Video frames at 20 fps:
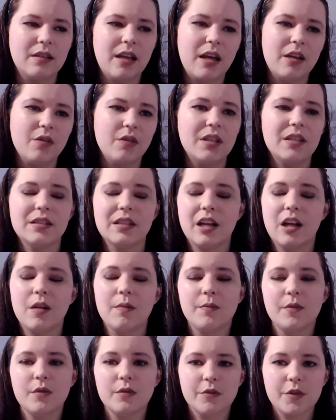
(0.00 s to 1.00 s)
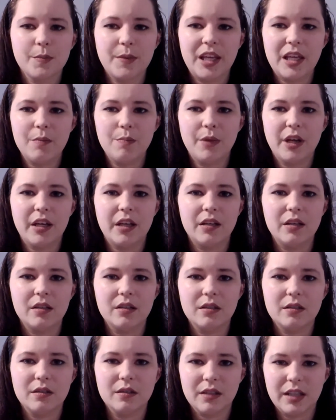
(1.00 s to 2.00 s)
not only is it helpful for me, but
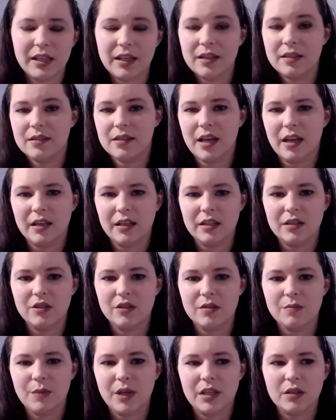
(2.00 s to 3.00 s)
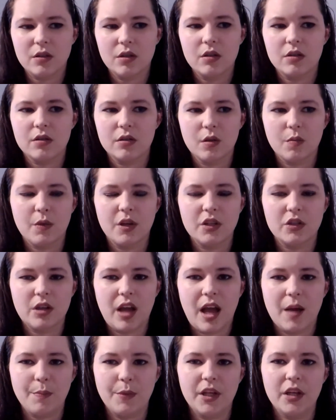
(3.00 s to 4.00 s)
like I said, it just makes her so much
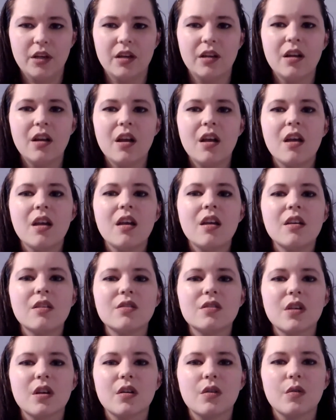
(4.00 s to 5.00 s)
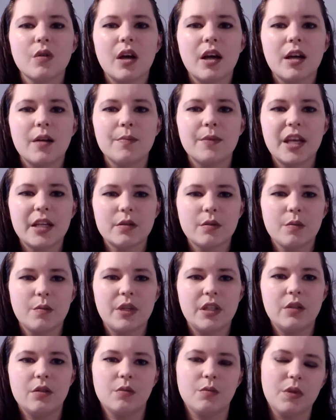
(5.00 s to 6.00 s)
happier. So that's what
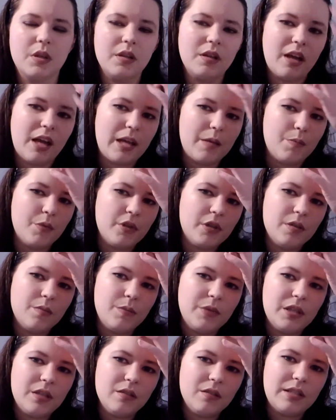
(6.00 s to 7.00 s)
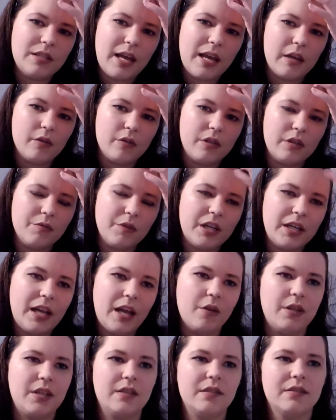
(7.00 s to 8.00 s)
we do. I put him down, and right
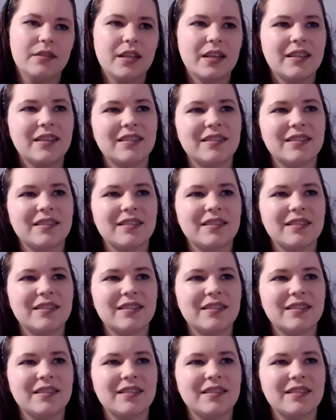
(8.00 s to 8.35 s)
now he's